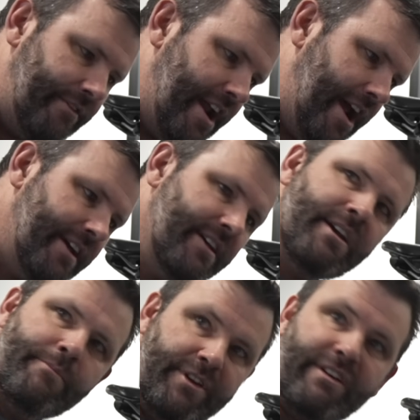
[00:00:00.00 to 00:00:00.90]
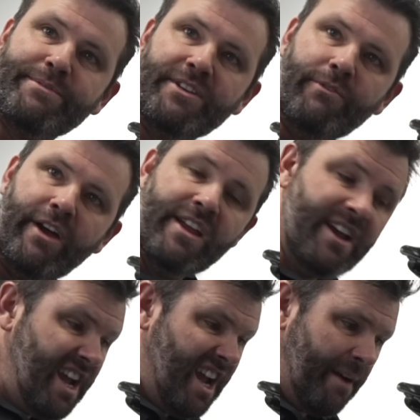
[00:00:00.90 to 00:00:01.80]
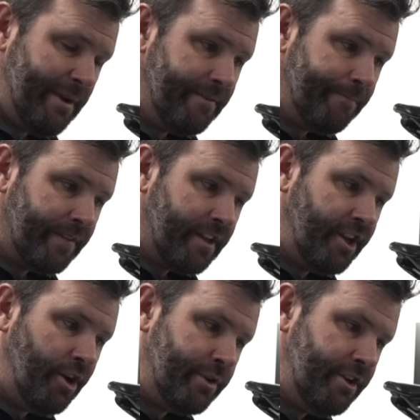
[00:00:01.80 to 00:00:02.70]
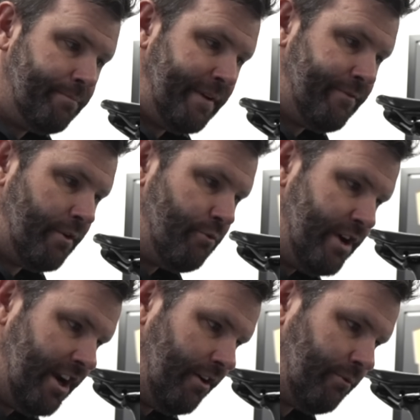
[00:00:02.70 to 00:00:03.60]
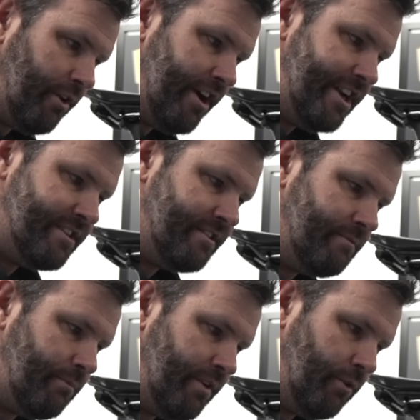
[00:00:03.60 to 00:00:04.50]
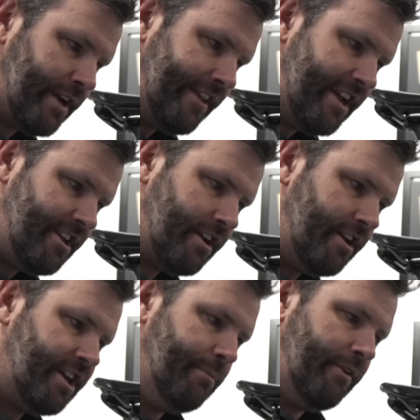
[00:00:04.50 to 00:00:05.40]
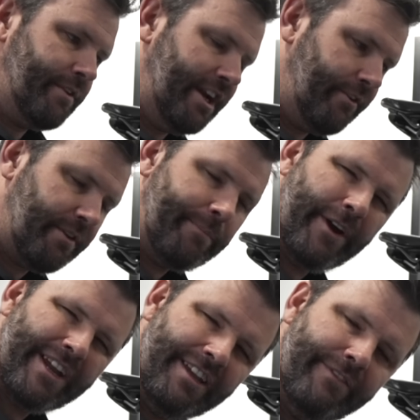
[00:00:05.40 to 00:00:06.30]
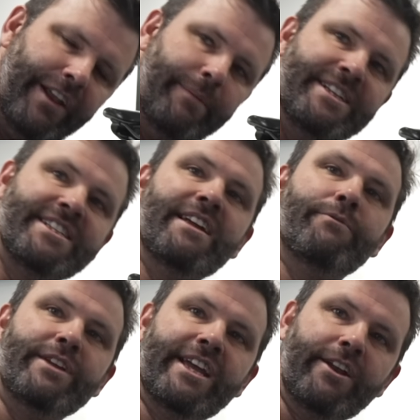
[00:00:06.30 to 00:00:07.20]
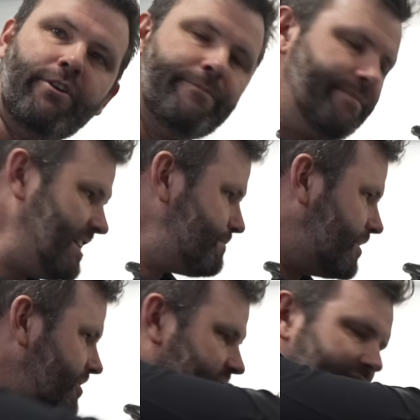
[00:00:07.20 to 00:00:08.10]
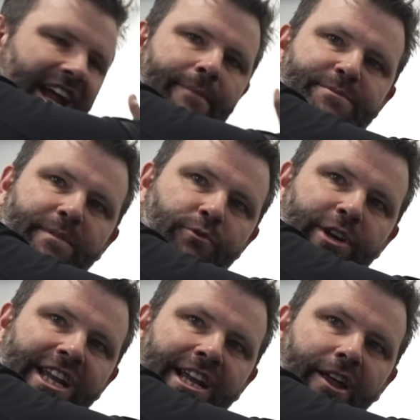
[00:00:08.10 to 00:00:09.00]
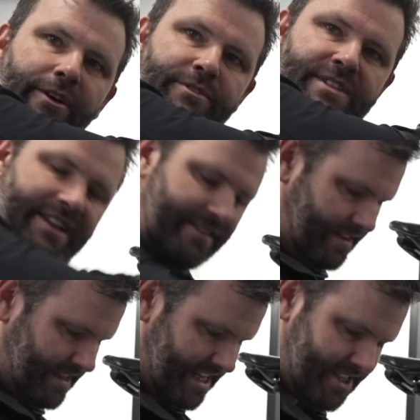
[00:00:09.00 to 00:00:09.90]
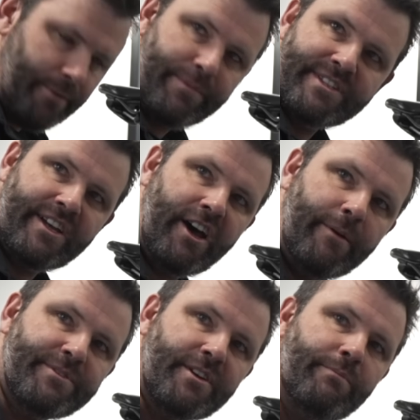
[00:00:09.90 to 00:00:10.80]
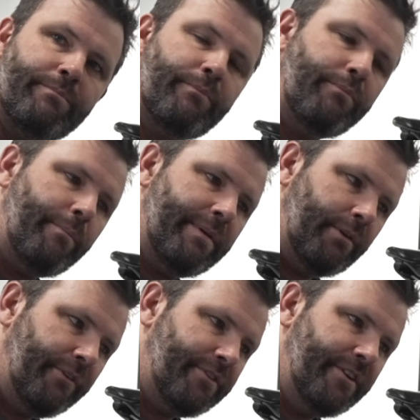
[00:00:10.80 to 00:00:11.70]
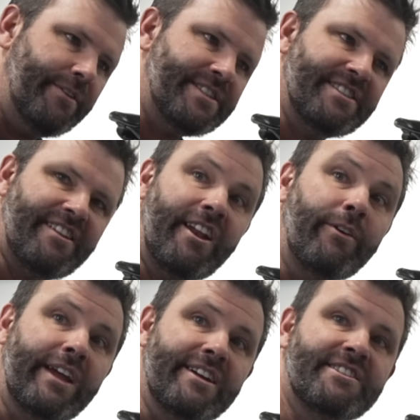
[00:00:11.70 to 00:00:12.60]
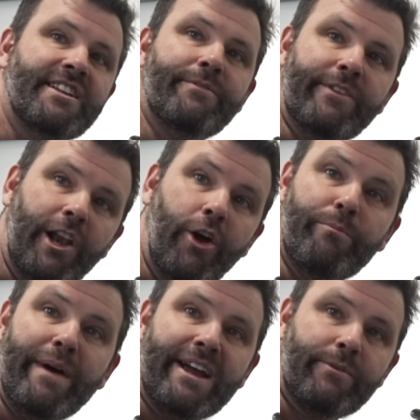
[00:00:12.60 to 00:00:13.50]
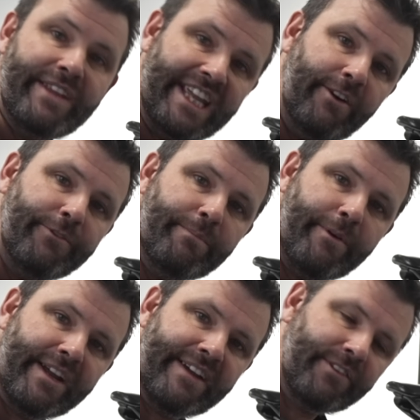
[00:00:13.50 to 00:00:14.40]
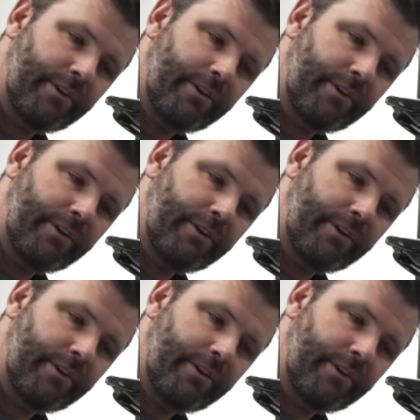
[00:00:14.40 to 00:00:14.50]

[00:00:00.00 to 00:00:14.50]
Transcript: and there. But you're absolutely right. I mean, you know when you've been for a really long ride, and we all get that, you get off the bike and you feel a bit stiff when you get off? That's because your hips have been really closed, and this opens it up. So what people often notice is they don't get stiff in the low back when they get off the bike after